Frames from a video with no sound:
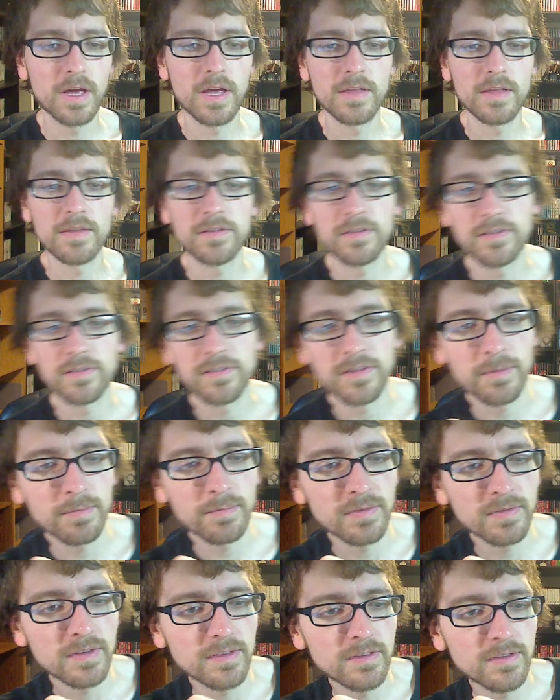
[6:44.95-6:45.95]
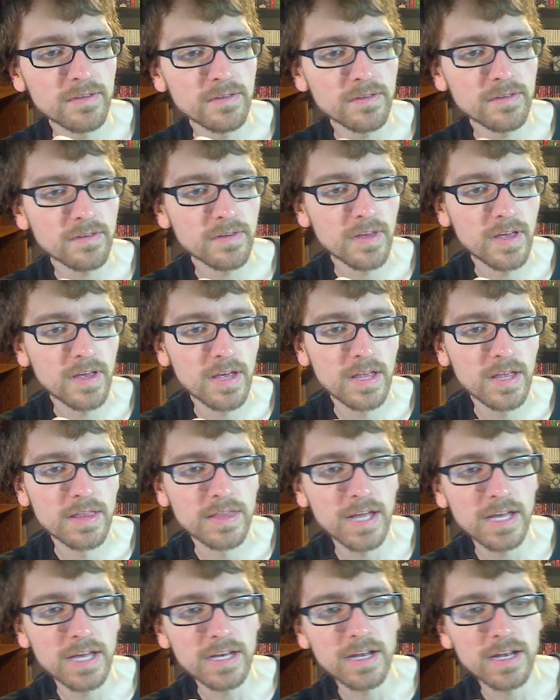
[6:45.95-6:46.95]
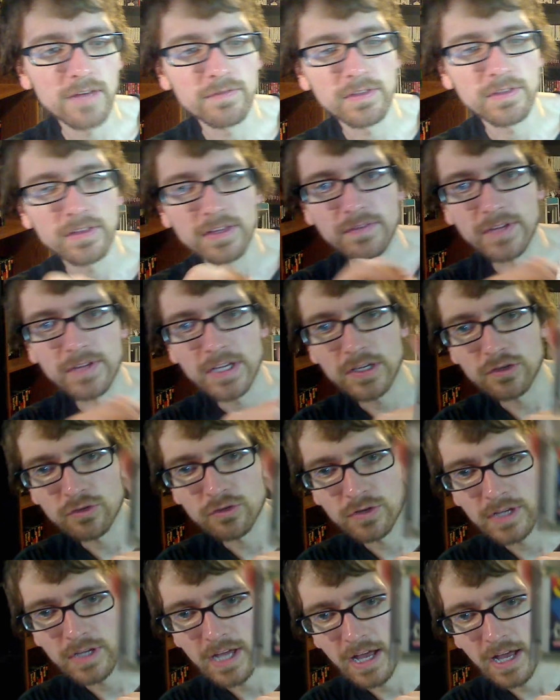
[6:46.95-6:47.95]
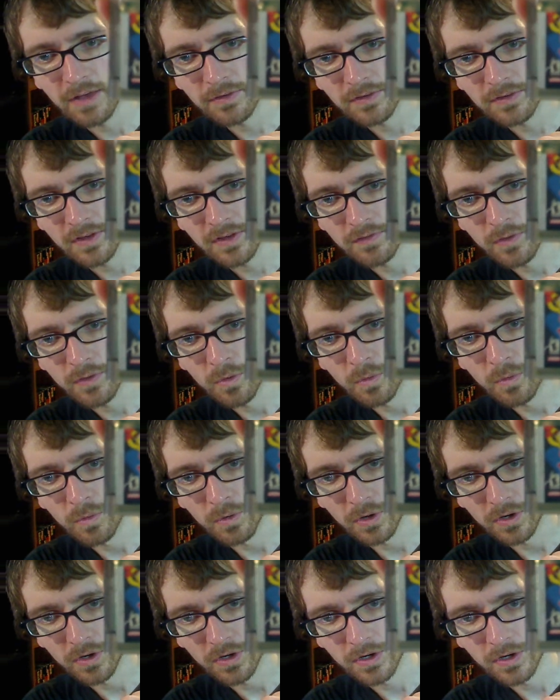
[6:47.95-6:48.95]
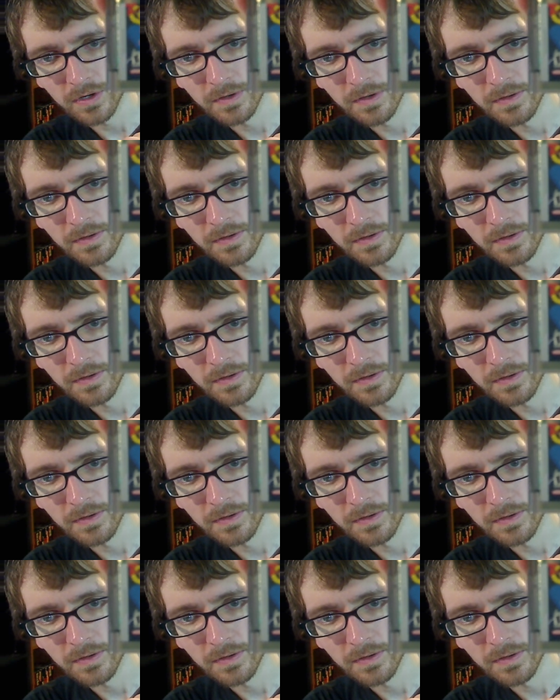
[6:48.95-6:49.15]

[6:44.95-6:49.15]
this is Simpsons Night of the Living Treehouse of Horror.